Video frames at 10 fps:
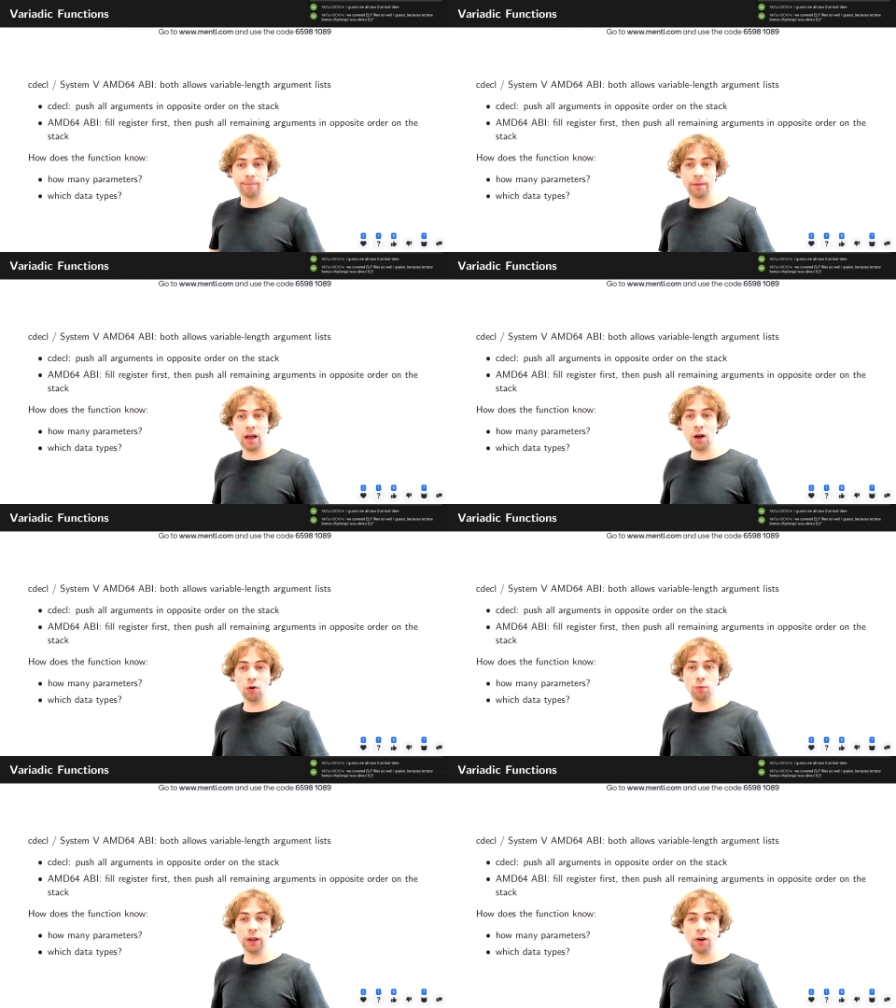How do
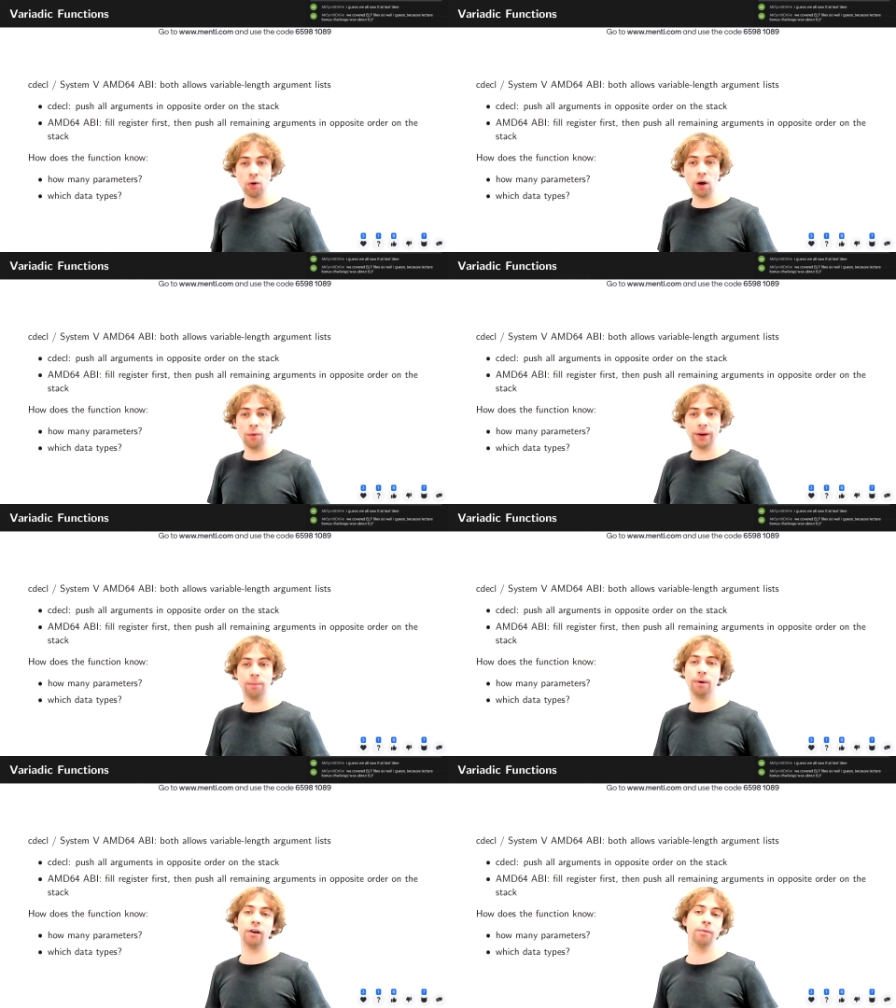we know how many
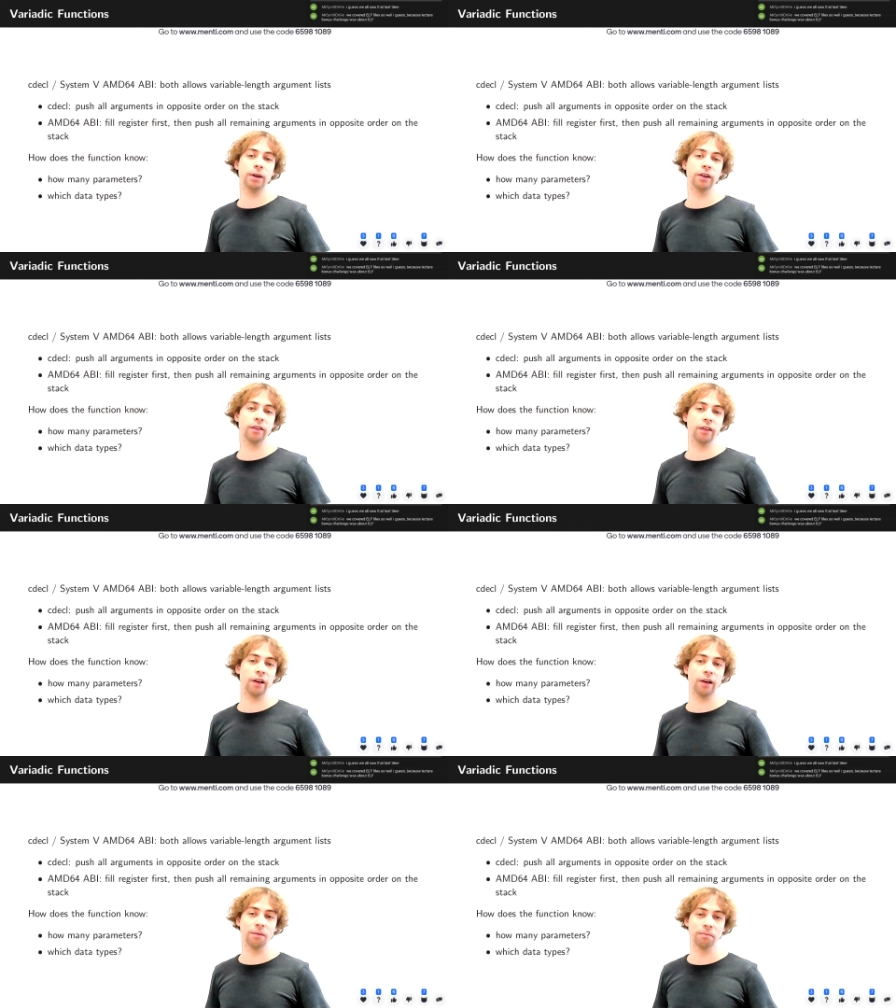parameters there
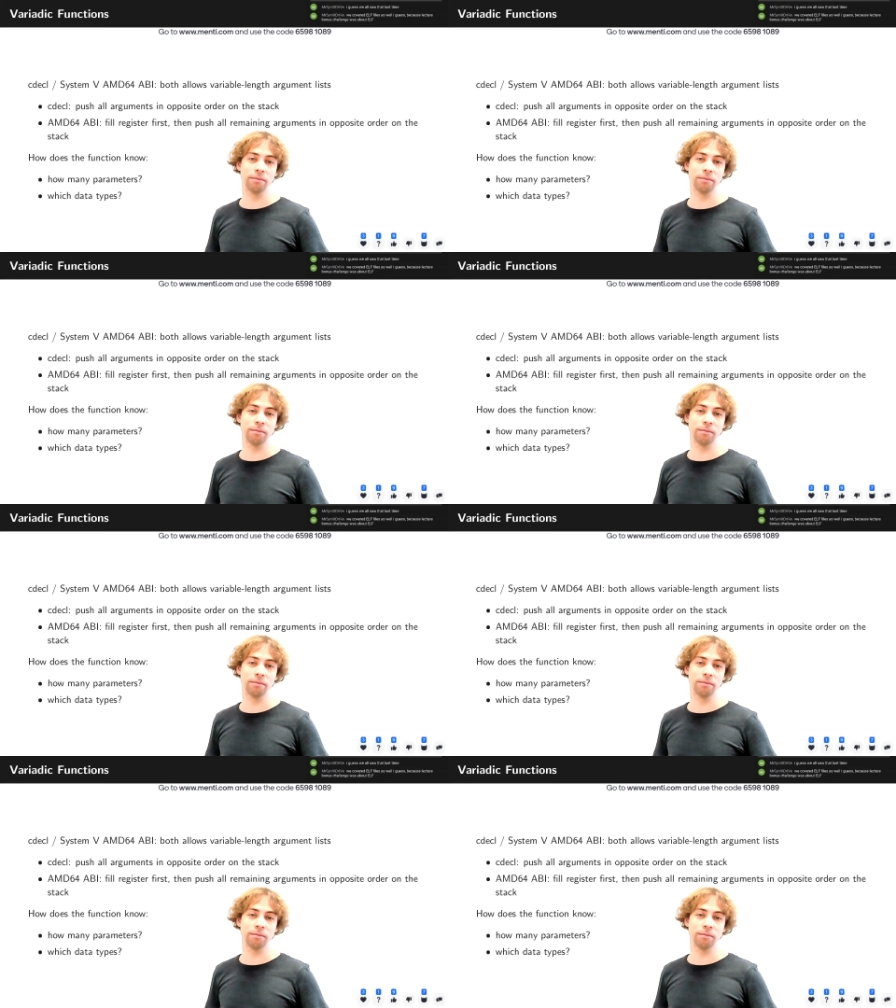are?